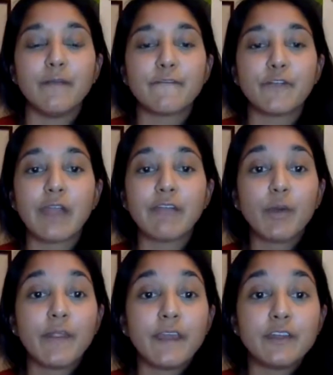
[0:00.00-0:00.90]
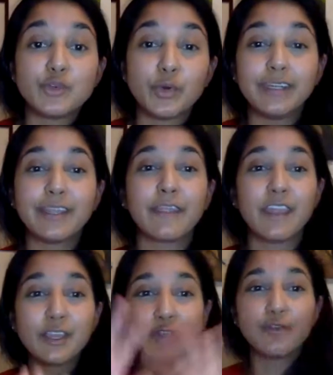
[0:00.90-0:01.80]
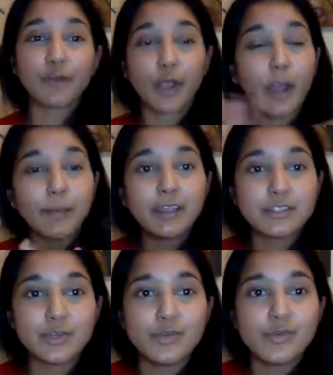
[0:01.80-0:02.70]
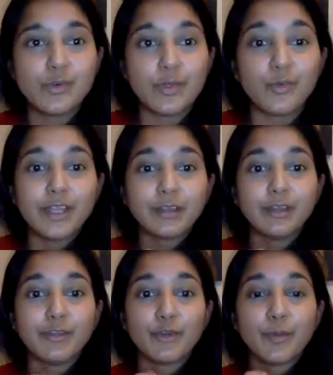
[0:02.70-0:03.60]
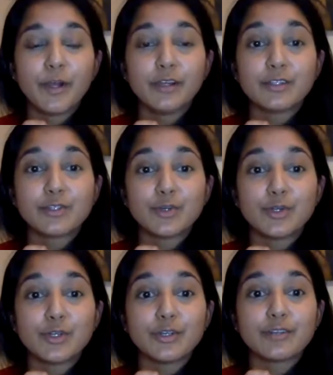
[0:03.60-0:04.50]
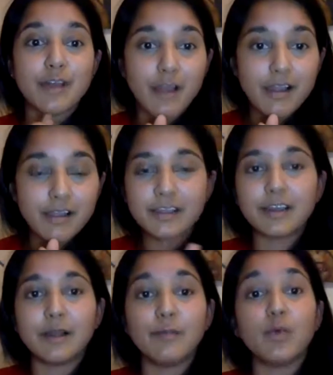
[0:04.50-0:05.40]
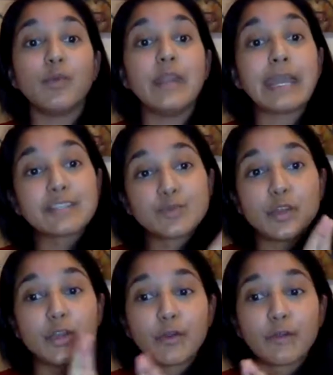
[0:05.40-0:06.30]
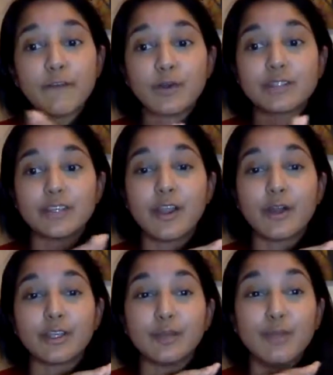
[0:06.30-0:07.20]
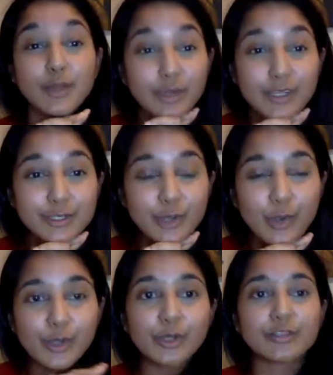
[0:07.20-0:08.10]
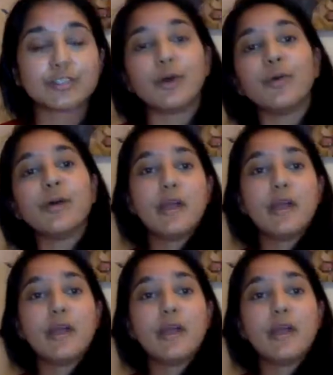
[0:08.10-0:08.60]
For everyone that joined, thank you for coming to the weekly Group Hug Solar Talk. Next week, we're focusing on community solar, so